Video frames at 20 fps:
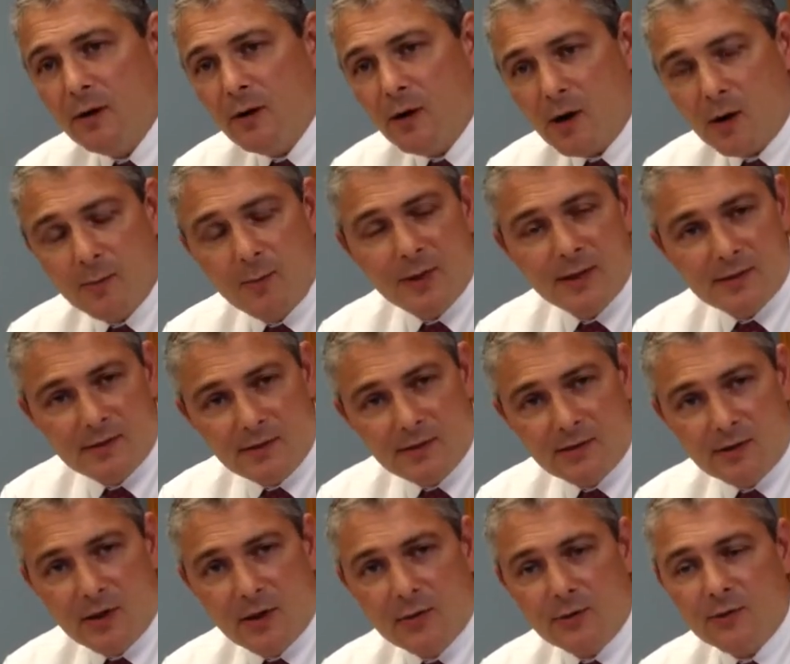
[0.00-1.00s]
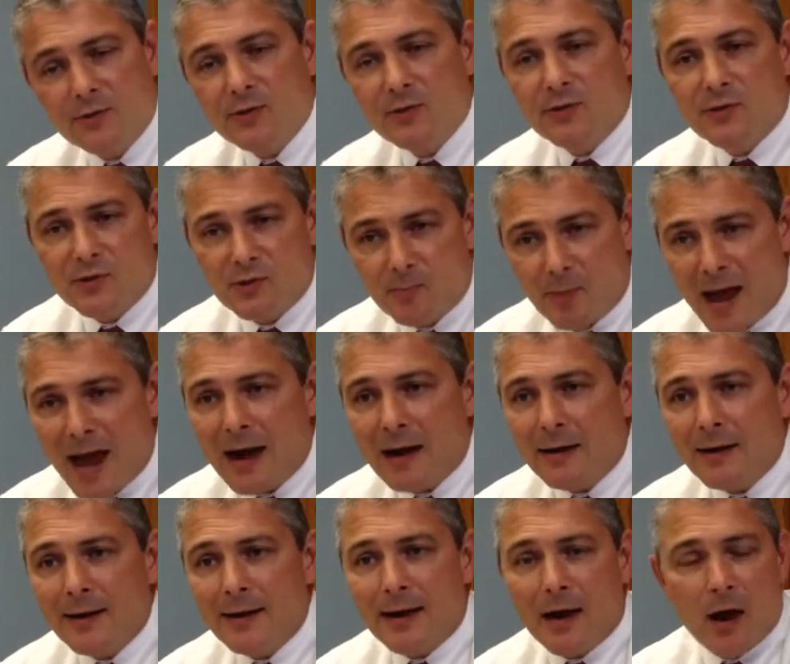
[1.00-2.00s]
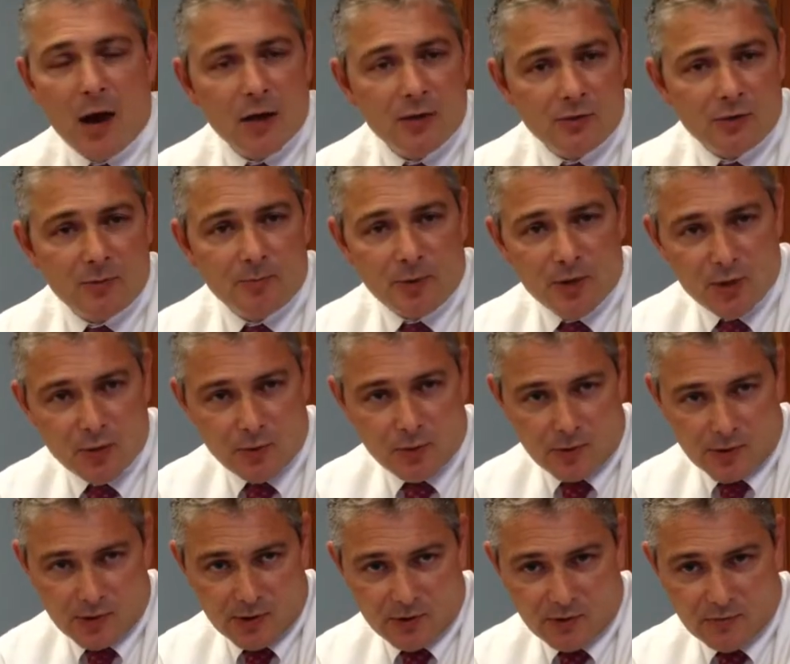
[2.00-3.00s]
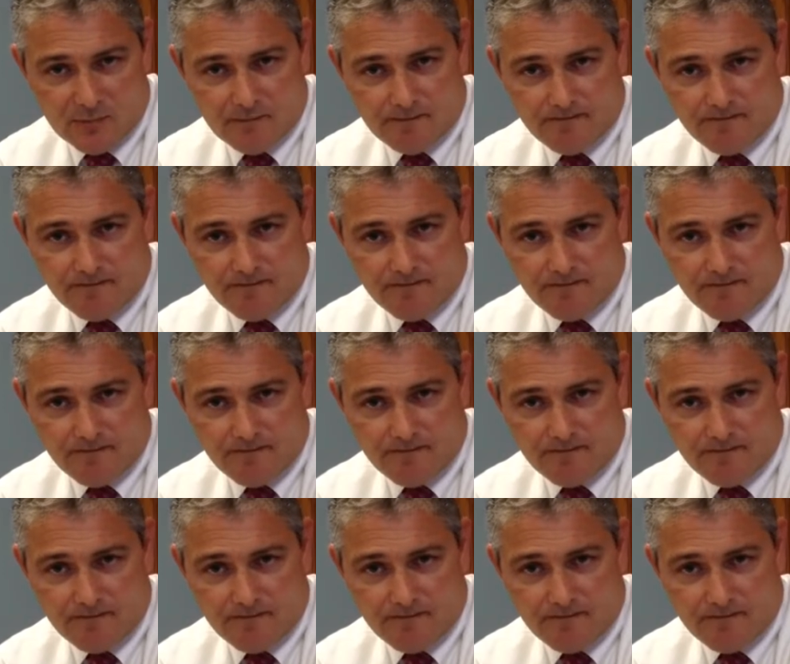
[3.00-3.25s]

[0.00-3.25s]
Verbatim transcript: our business owners and aspiring entrepreneurs